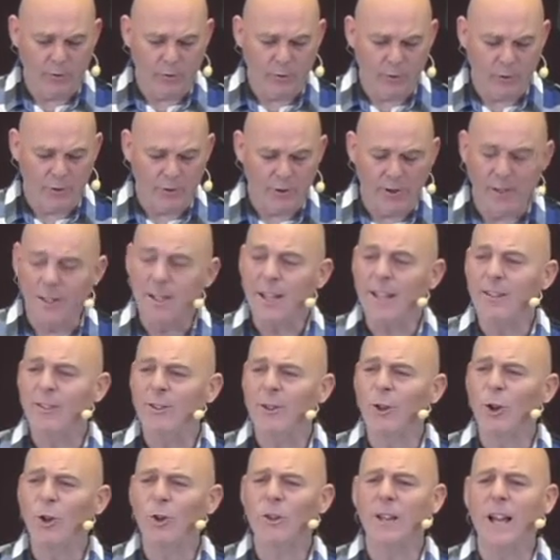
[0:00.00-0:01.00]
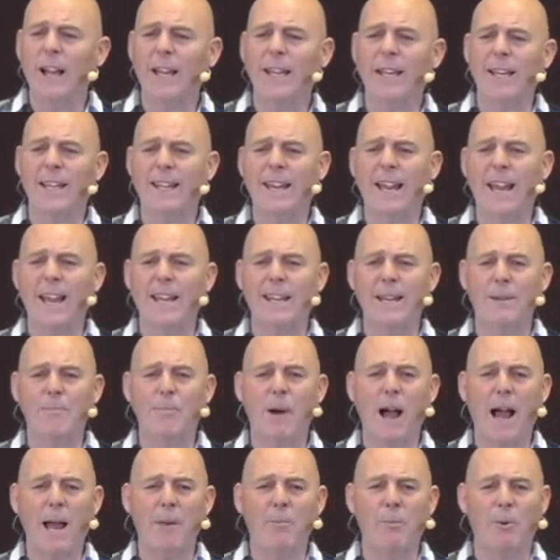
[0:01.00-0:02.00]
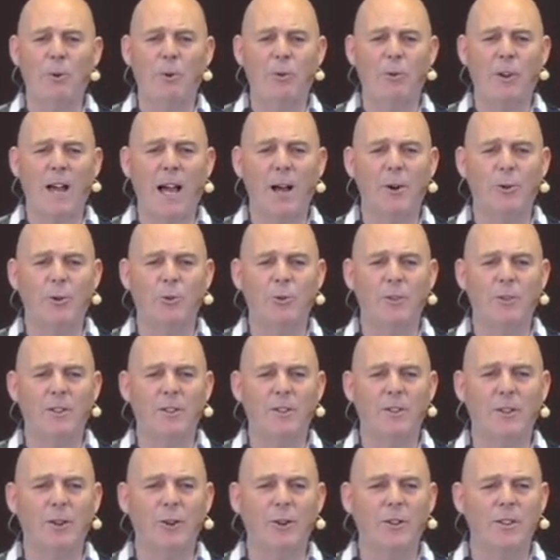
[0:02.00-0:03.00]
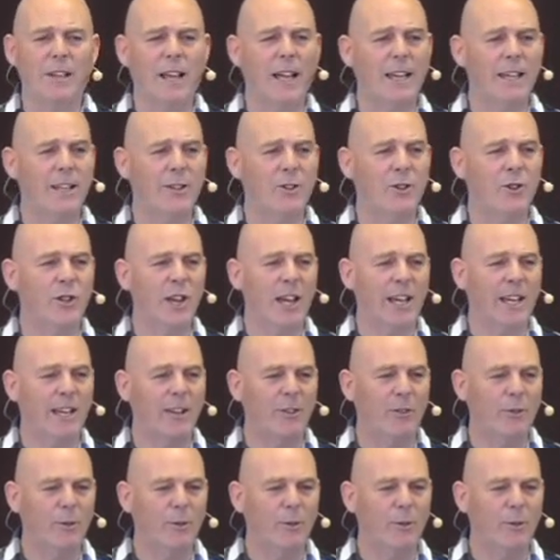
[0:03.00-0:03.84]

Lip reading: so at least look like you're getting your Bibles out and look like you're checking,